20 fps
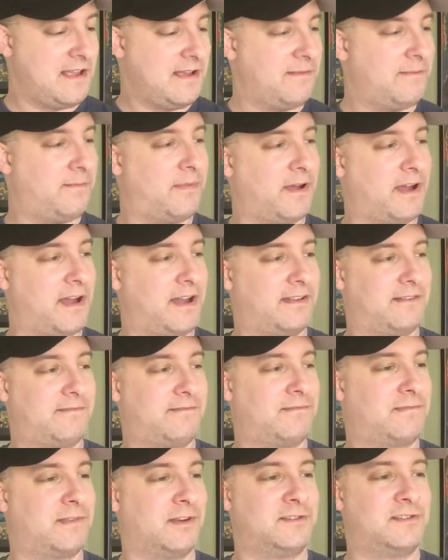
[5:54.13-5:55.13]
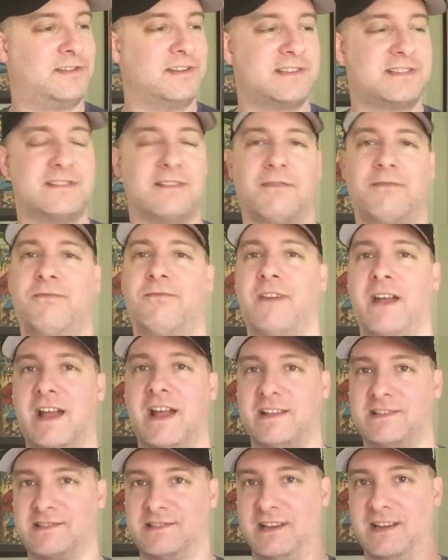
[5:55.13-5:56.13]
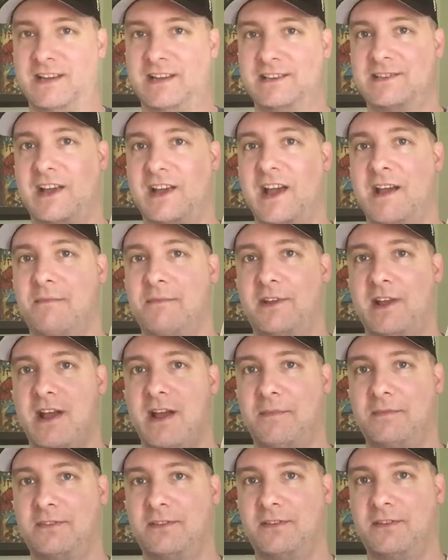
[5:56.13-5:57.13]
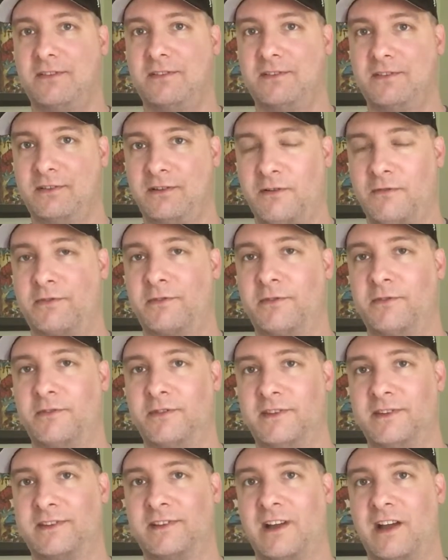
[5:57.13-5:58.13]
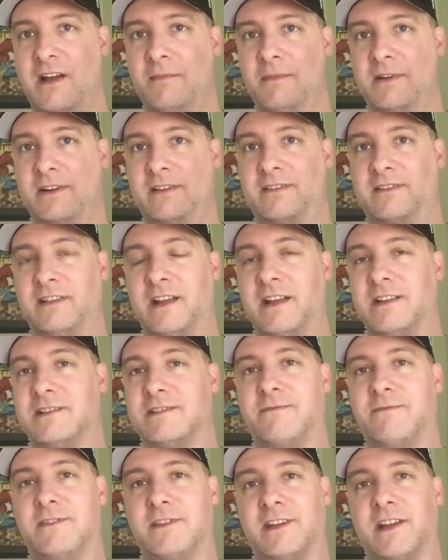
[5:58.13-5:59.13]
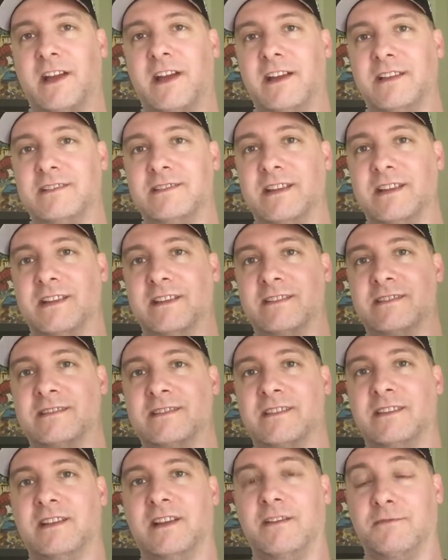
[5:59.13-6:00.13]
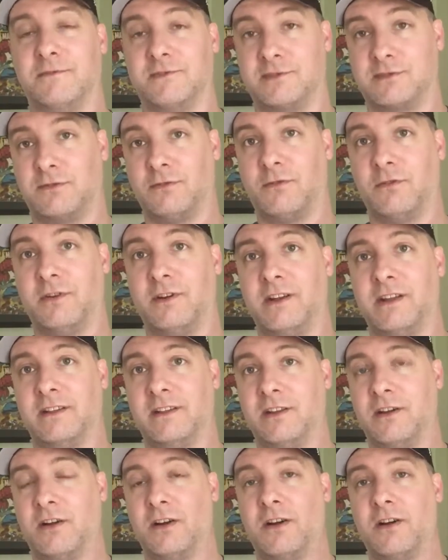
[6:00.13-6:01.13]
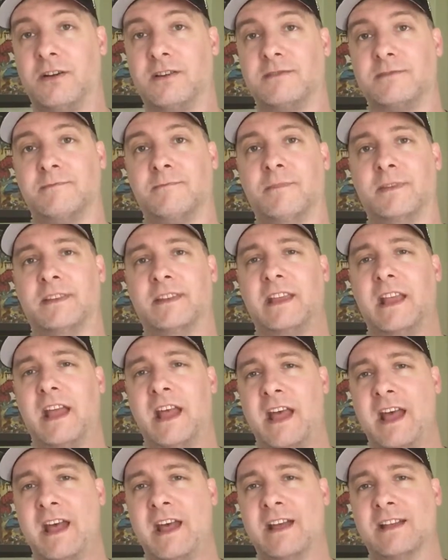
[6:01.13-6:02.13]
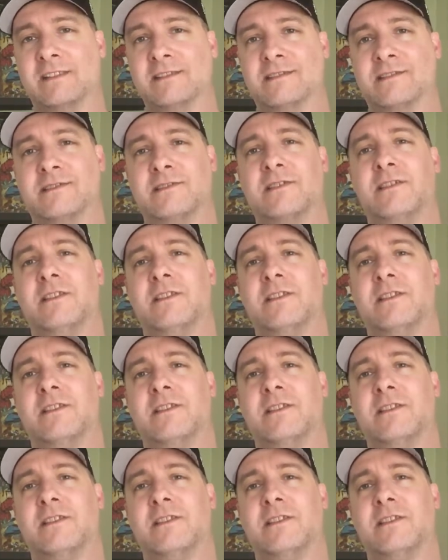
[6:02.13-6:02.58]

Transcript: But they're just a fascinating time capsule to go through these comics, not just for the content of the story and the art, but the ads.